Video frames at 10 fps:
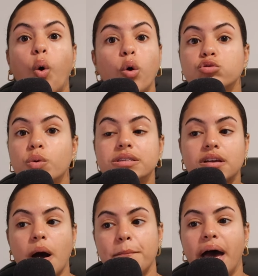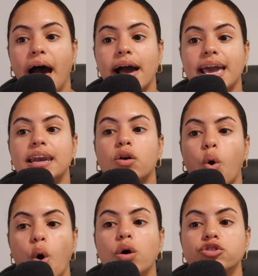old ones come back, and it
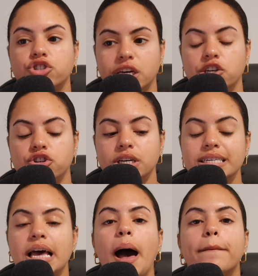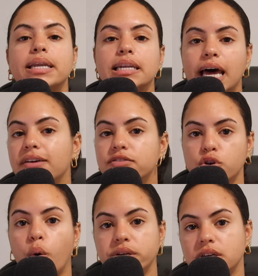all changes, but life
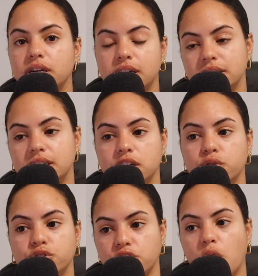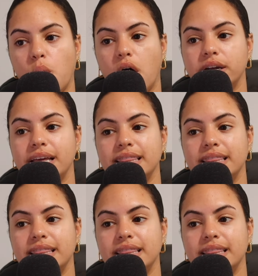is always going to continue to go on.